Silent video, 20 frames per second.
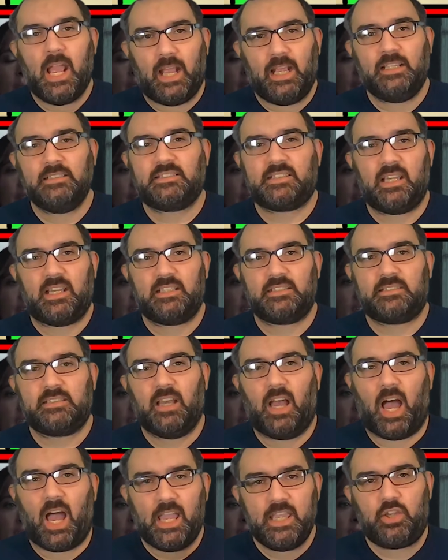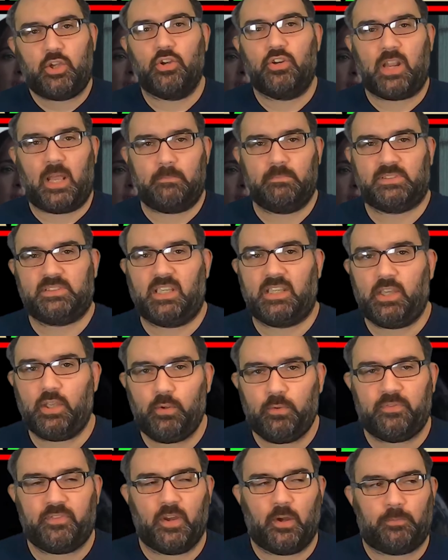Is it a good
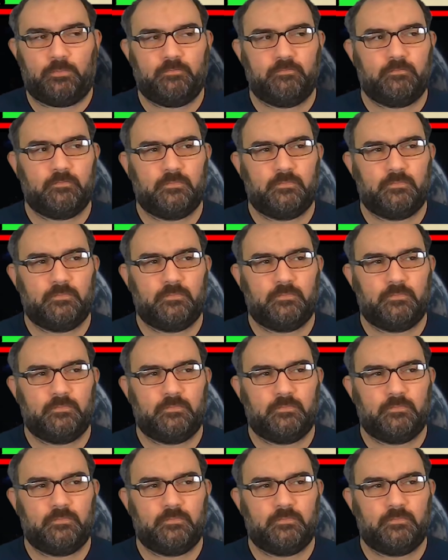MCU film?